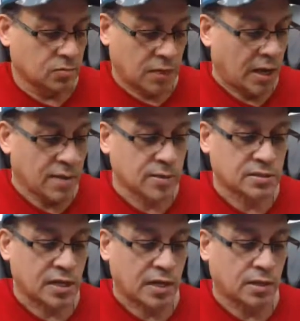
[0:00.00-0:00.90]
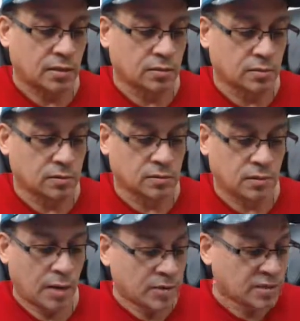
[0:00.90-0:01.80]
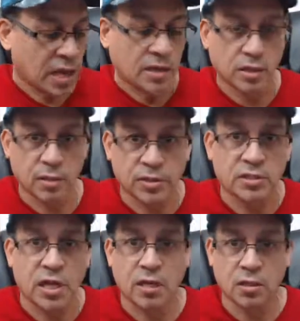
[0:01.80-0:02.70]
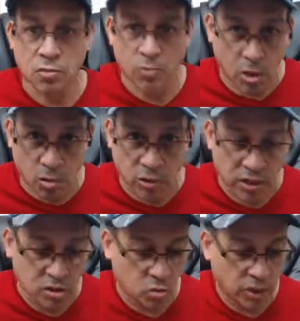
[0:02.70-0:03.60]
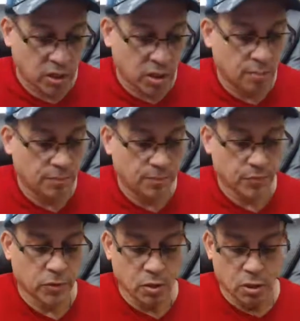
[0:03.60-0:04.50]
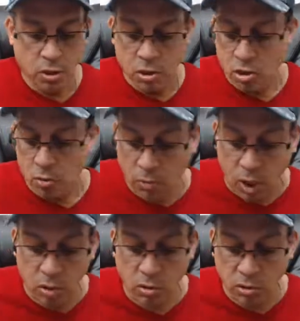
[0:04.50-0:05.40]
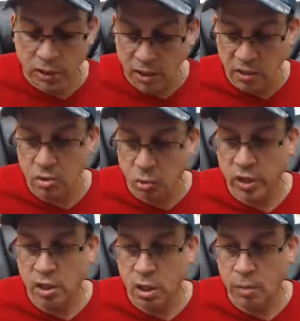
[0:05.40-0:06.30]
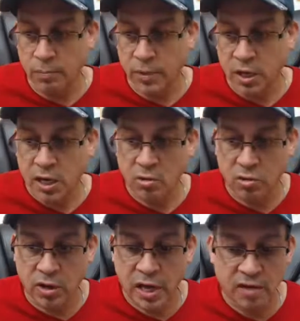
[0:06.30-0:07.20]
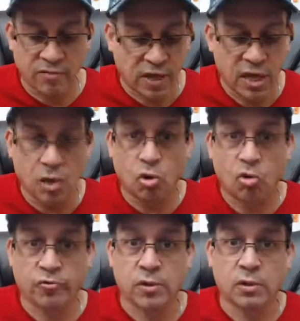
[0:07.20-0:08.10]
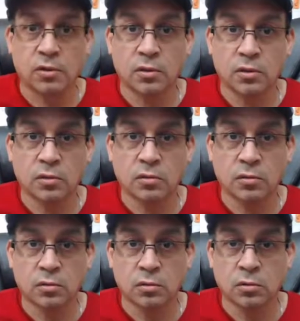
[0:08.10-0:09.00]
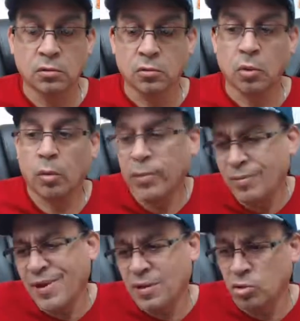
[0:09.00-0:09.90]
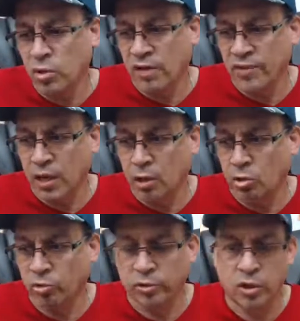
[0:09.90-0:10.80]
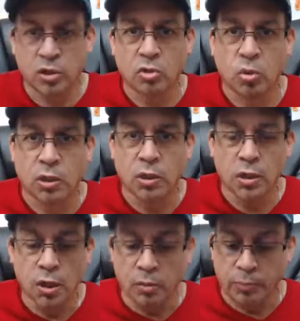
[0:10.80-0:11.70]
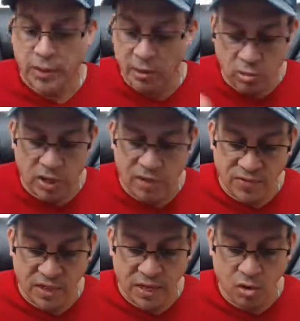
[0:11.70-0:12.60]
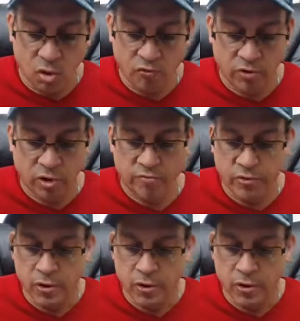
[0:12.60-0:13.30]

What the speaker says: I'm excited. I'm excited. Tomorrow we get to wake up. Tomorrow I get to wake up and I don't have a hangover. Well, maybe I do have a hangover, a good one. But I don't have the hangover of,